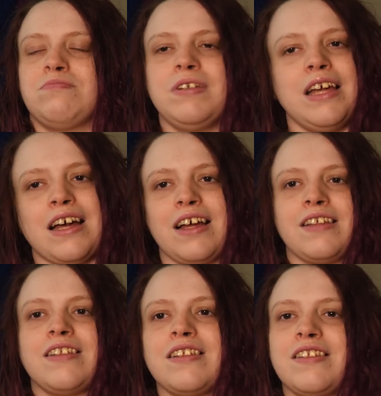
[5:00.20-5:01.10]
But
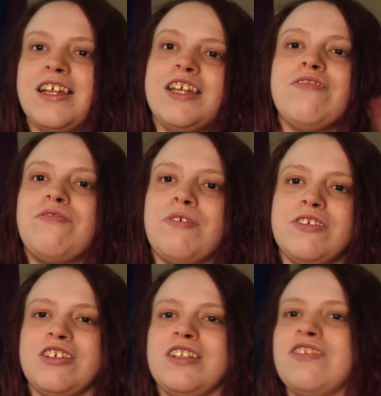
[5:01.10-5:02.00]
yeah, thank you for
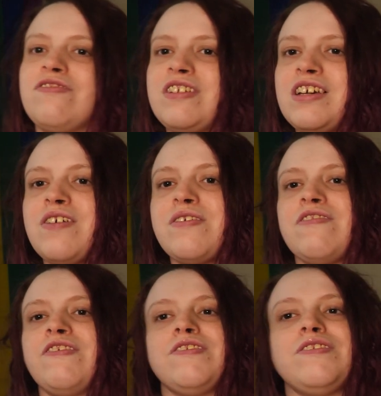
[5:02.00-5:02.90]
watching this video.
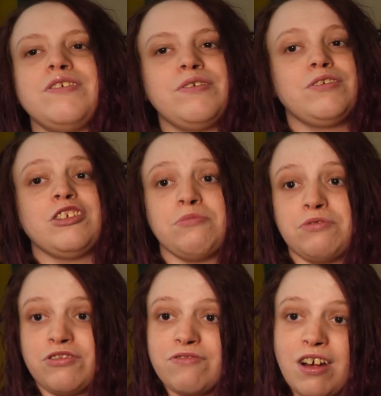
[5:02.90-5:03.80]
If you're new,
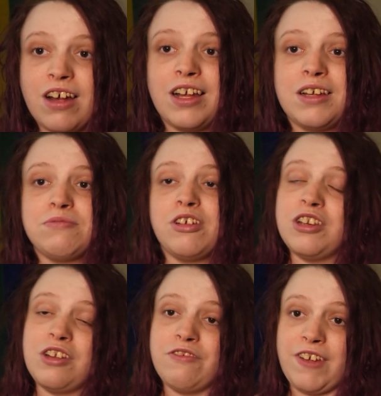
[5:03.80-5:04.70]
subscribe,
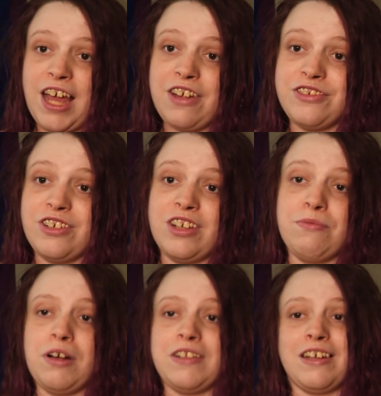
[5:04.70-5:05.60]
turn notifications on,
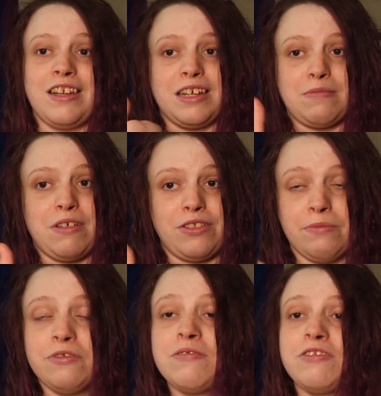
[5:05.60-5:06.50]
and while down there, give me a
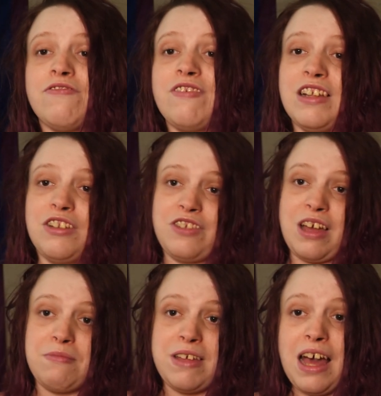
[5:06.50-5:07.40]
thumbs up, because it really does
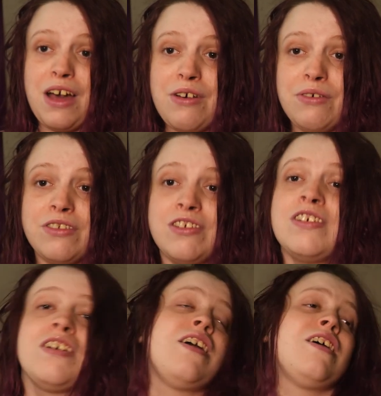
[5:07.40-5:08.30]
help me out.
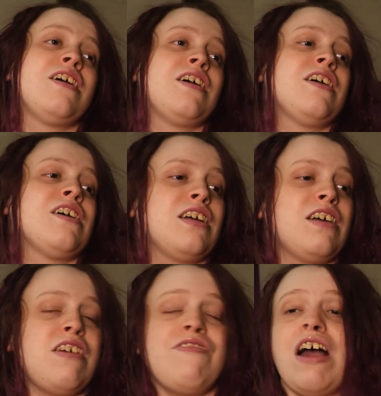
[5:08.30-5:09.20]

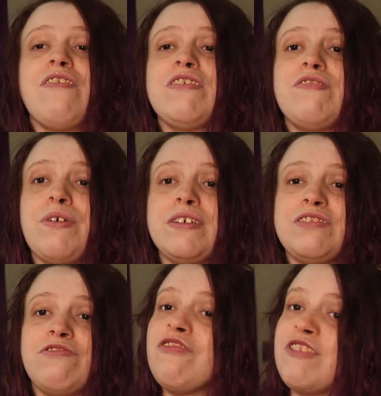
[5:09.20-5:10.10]
If you have any
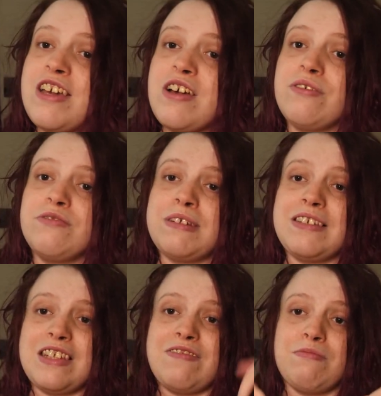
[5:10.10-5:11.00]
requests for videos,
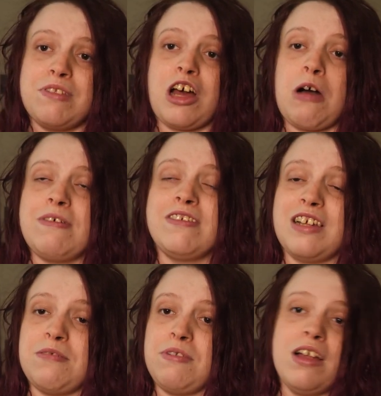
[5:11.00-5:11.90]
please leave them in the comments
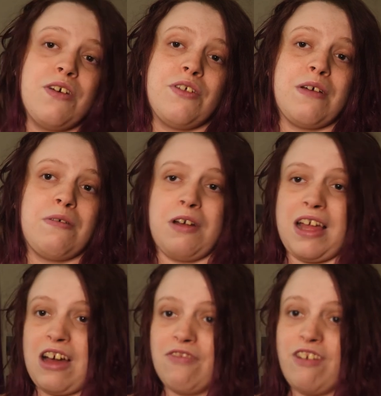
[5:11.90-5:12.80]
down below, and I will
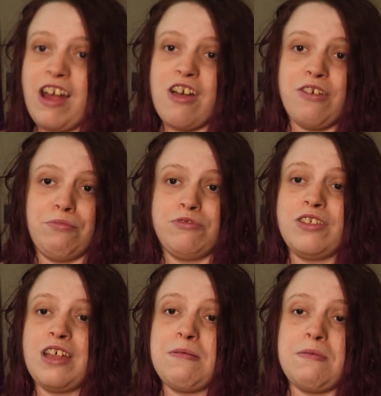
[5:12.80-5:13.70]
get right on
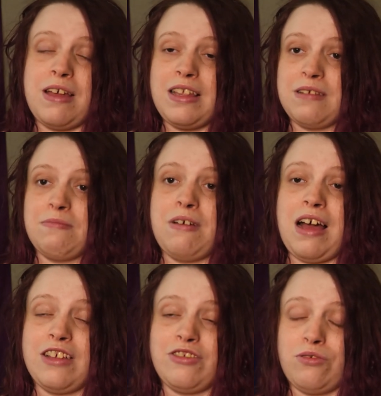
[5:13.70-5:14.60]
to them and make them
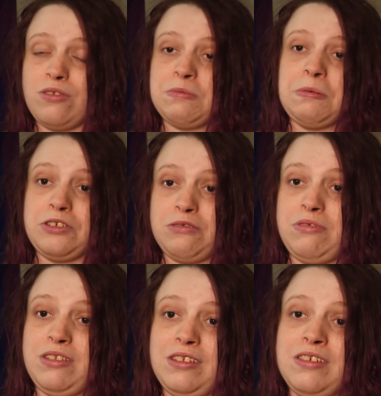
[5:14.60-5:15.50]
as soon as
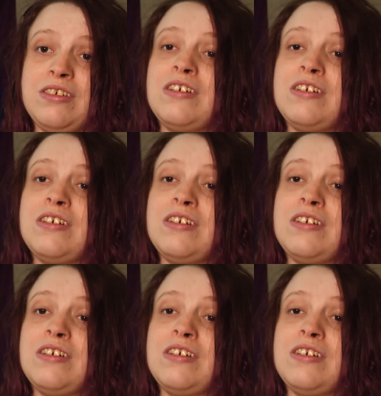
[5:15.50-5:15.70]
possible.